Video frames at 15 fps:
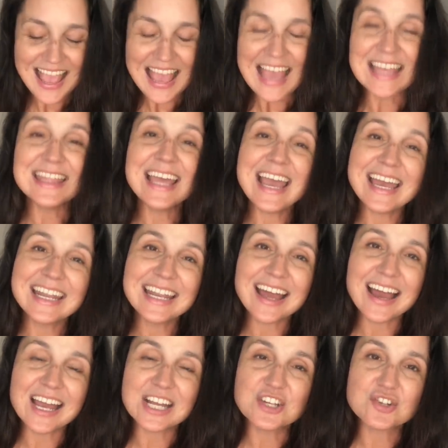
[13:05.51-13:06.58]
And then
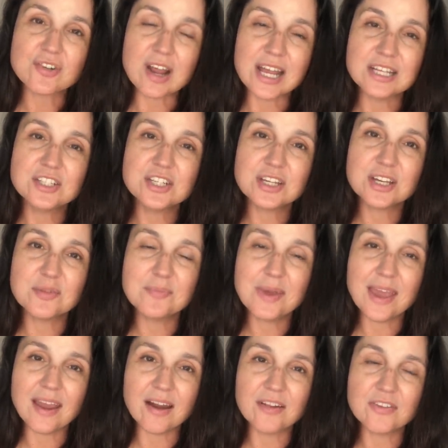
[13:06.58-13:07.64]
I tried to
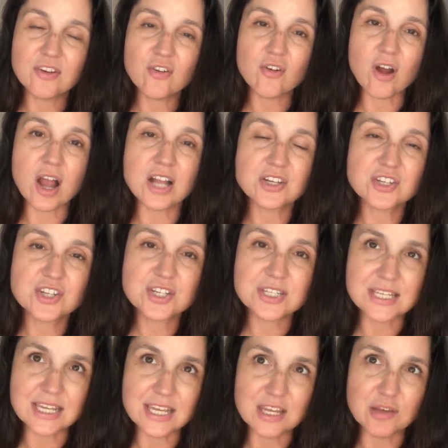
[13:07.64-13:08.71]
compare the crotch
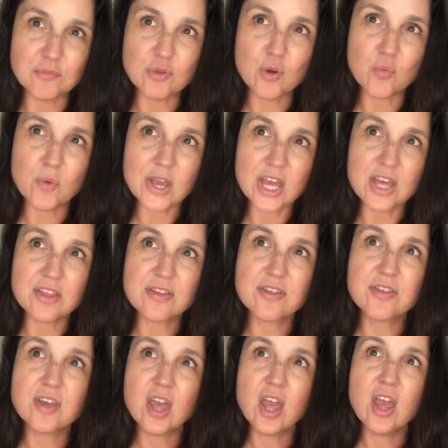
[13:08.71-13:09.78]
seam
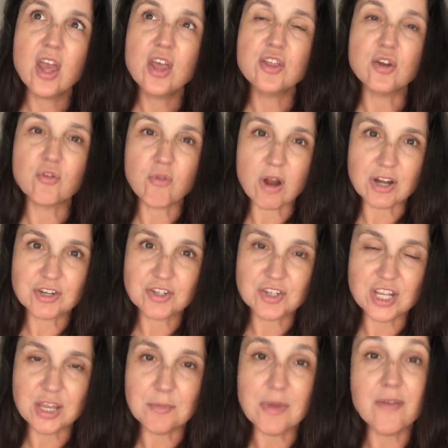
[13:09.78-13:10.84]
with the crotch
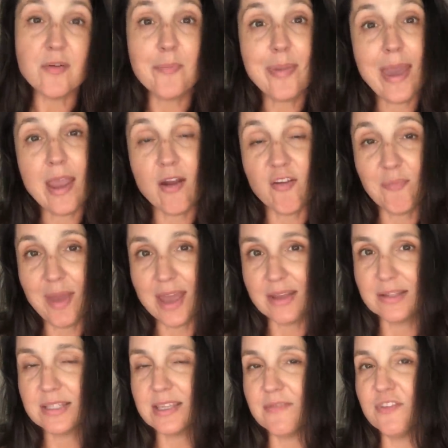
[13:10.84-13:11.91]
seam of a pair of
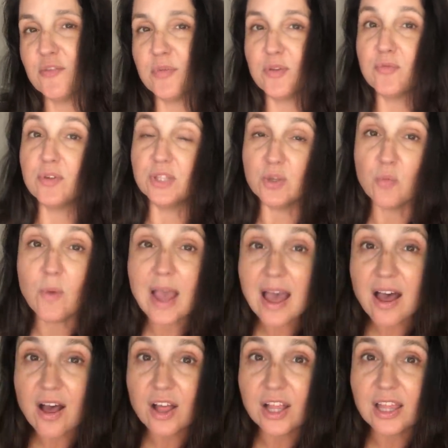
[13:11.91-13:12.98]
pants that fit me really
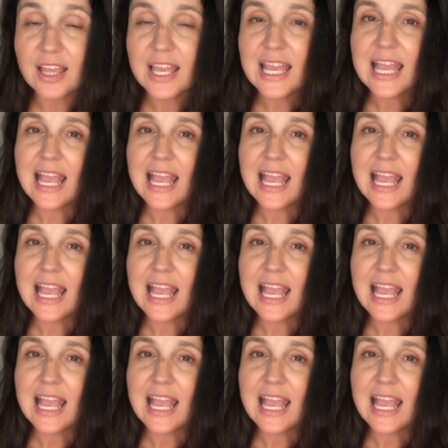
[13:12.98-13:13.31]
well,